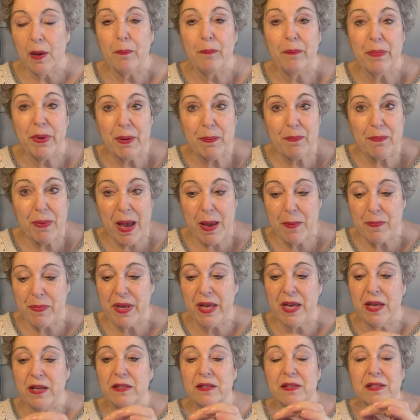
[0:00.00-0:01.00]
bit by
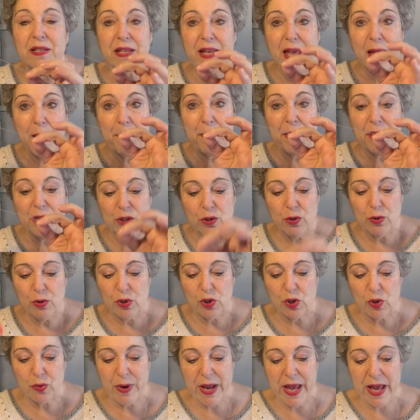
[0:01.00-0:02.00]
bit to get my two
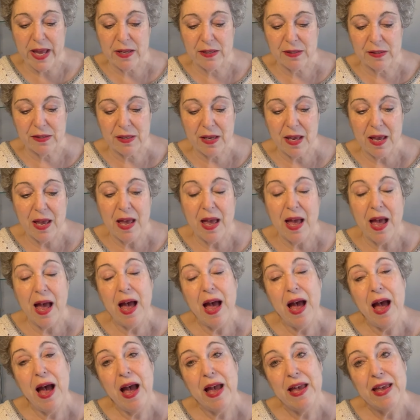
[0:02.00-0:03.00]
strands,
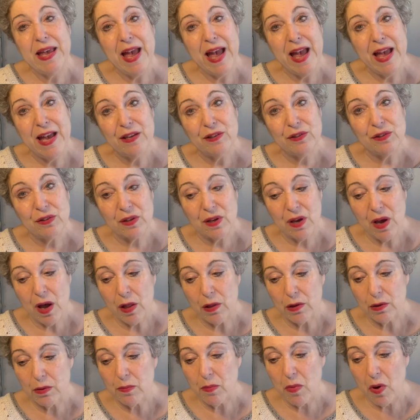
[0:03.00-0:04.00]
I asked
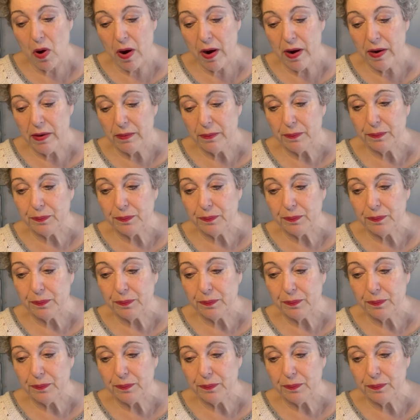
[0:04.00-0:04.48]
Colourmart,